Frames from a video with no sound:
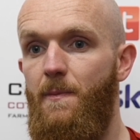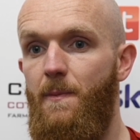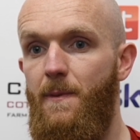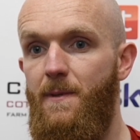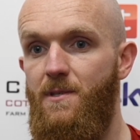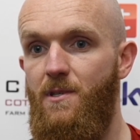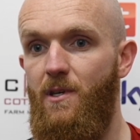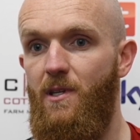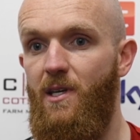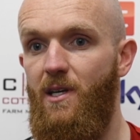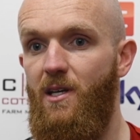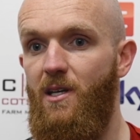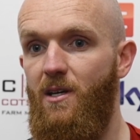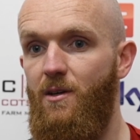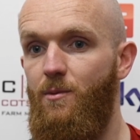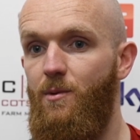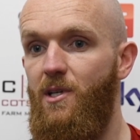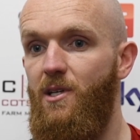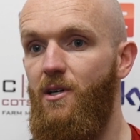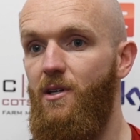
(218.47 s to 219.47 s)
So
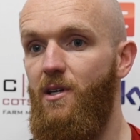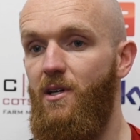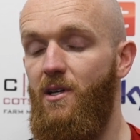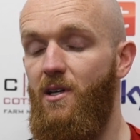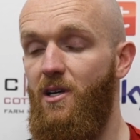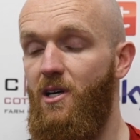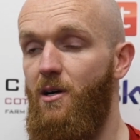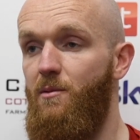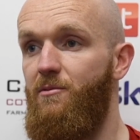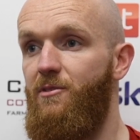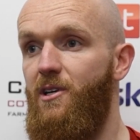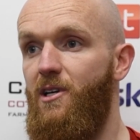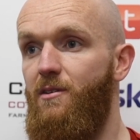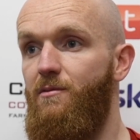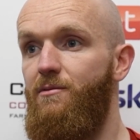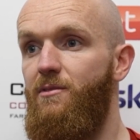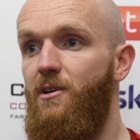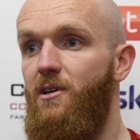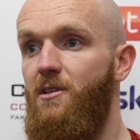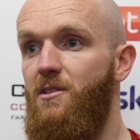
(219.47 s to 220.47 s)
we know they're going to come thick
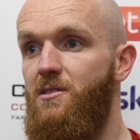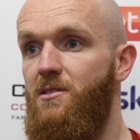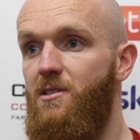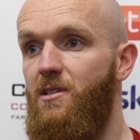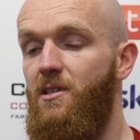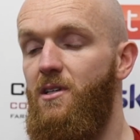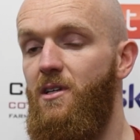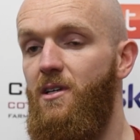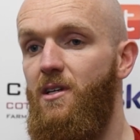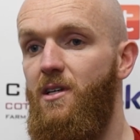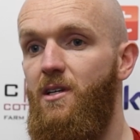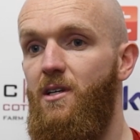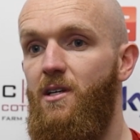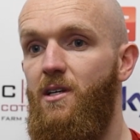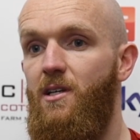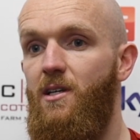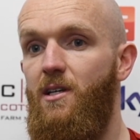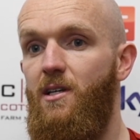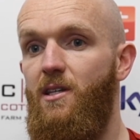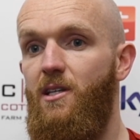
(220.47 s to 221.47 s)
and fast
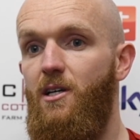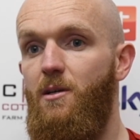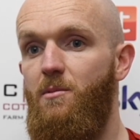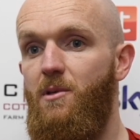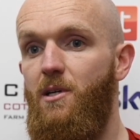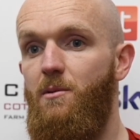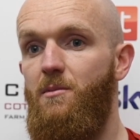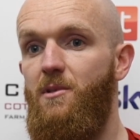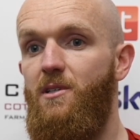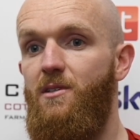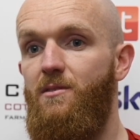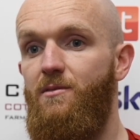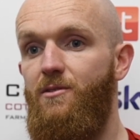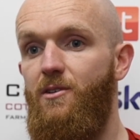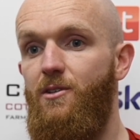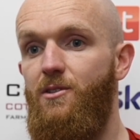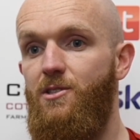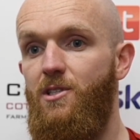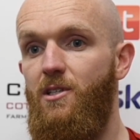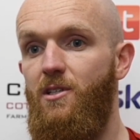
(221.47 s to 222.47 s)
in the upcoming
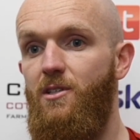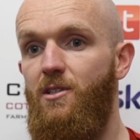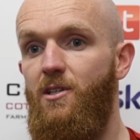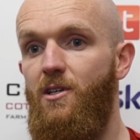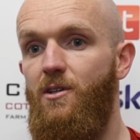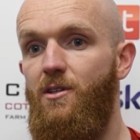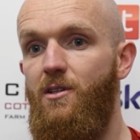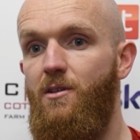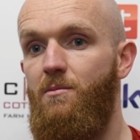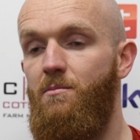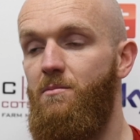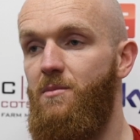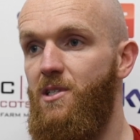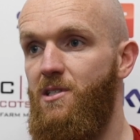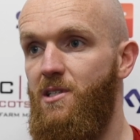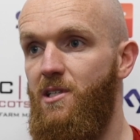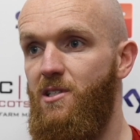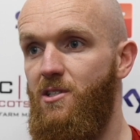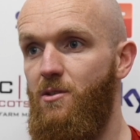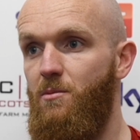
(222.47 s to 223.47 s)
future. You know, the
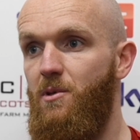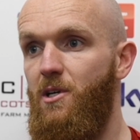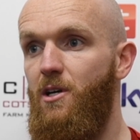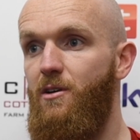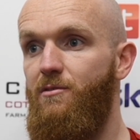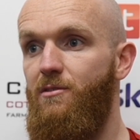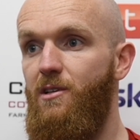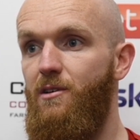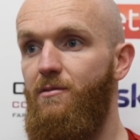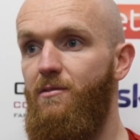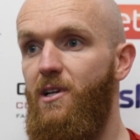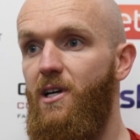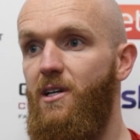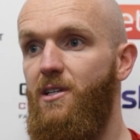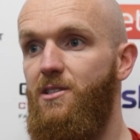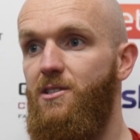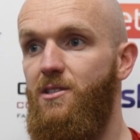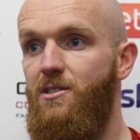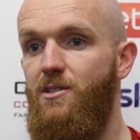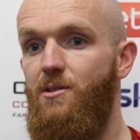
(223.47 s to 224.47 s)
season will be over in a
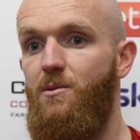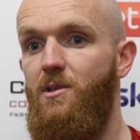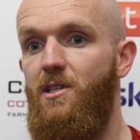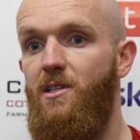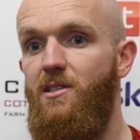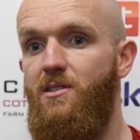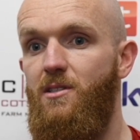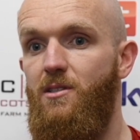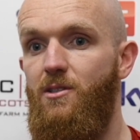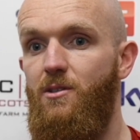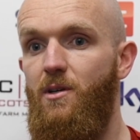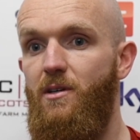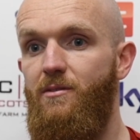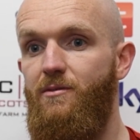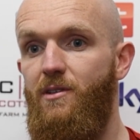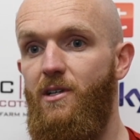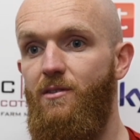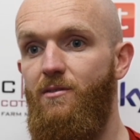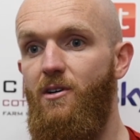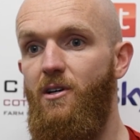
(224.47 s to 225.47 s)
flash. So we need to do
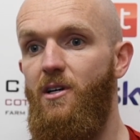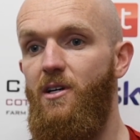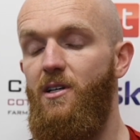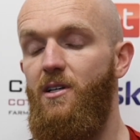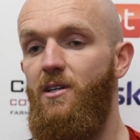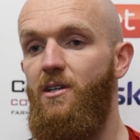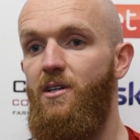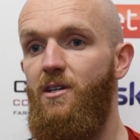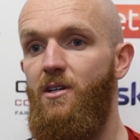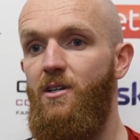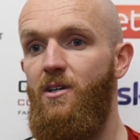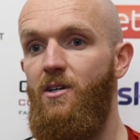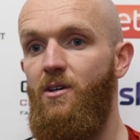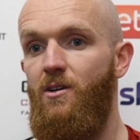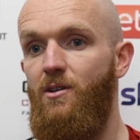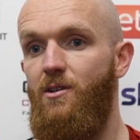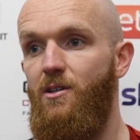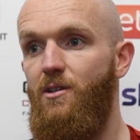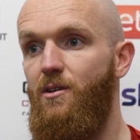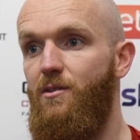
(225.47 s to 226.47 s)
everything right
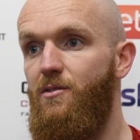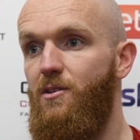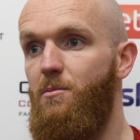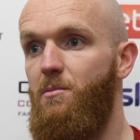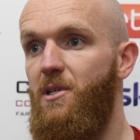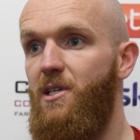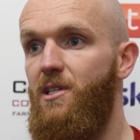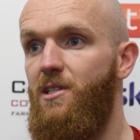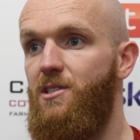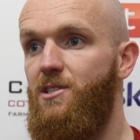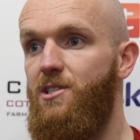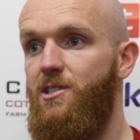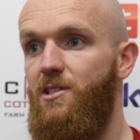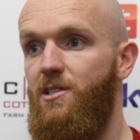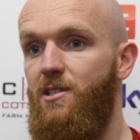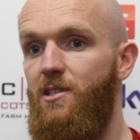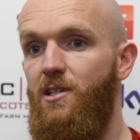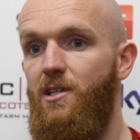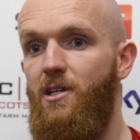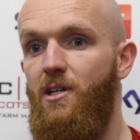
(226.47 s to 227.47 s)
on and off the
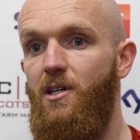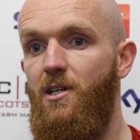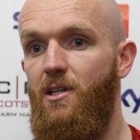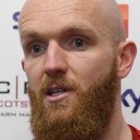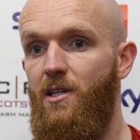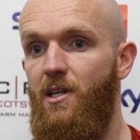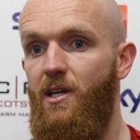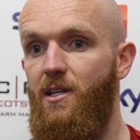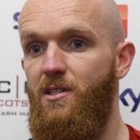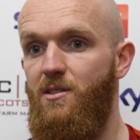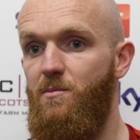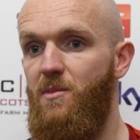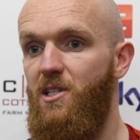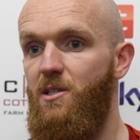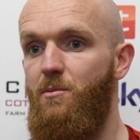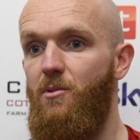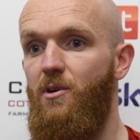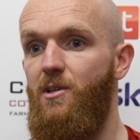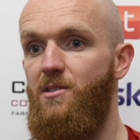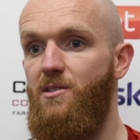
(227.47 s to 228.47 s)
pitch, gain as many
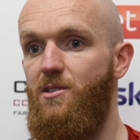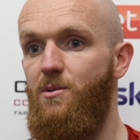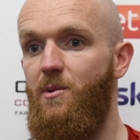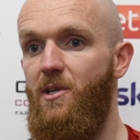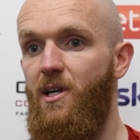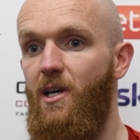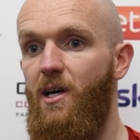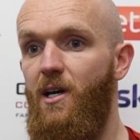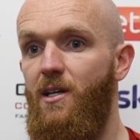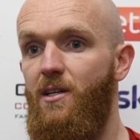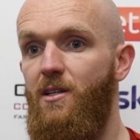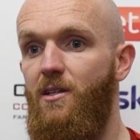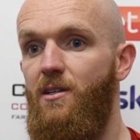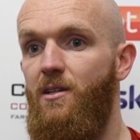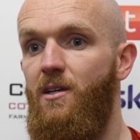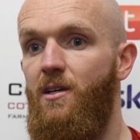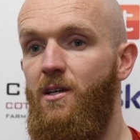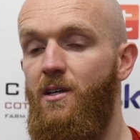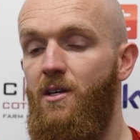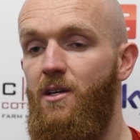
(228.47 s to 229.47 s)
points as we can,
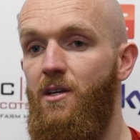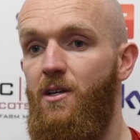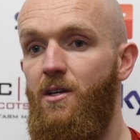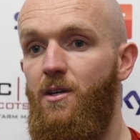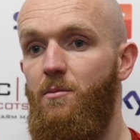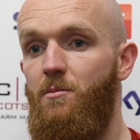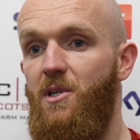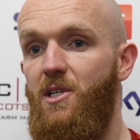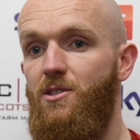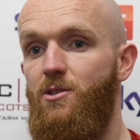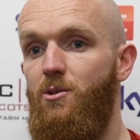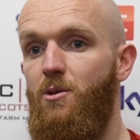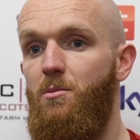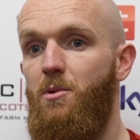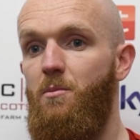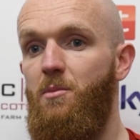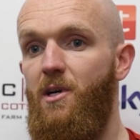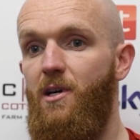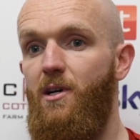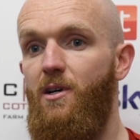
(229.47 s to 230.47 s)
and make sure we
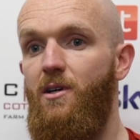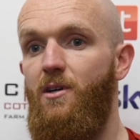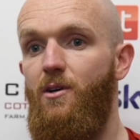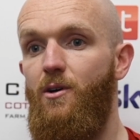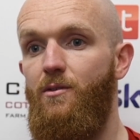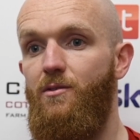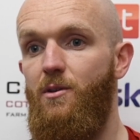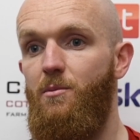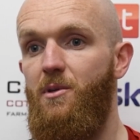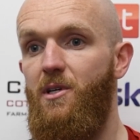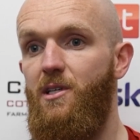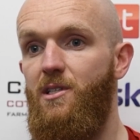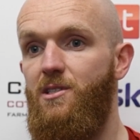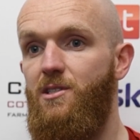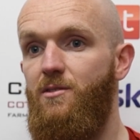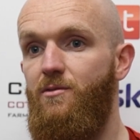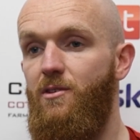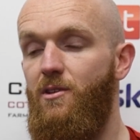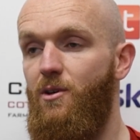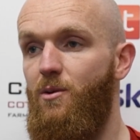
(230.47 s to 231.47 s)
prepare off the
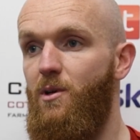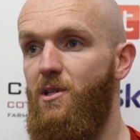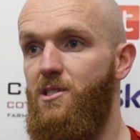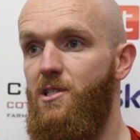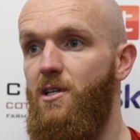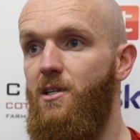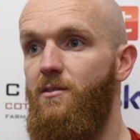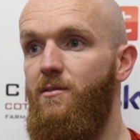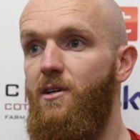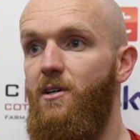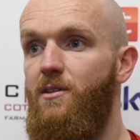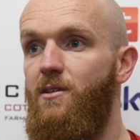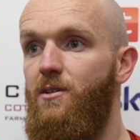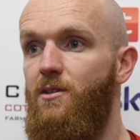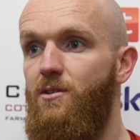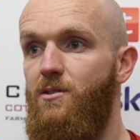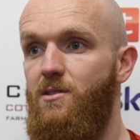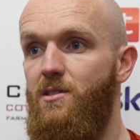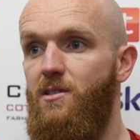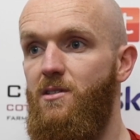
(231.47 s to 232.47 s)
pitch for the quick turnaround,
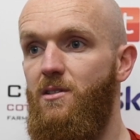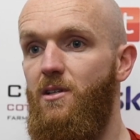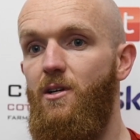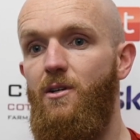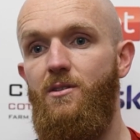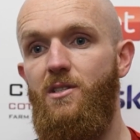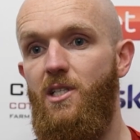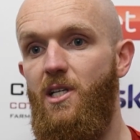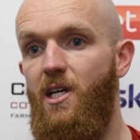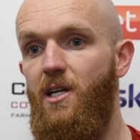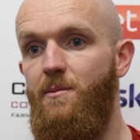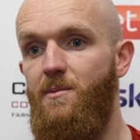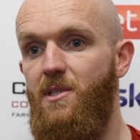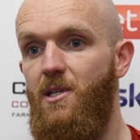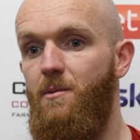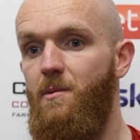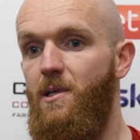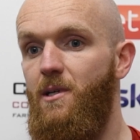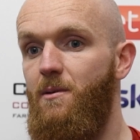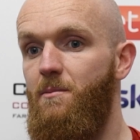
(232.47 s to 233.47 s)
because there's loads of games
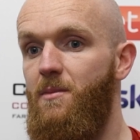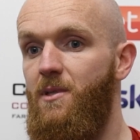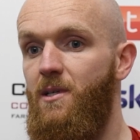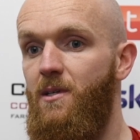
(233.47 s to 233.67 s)
coming up.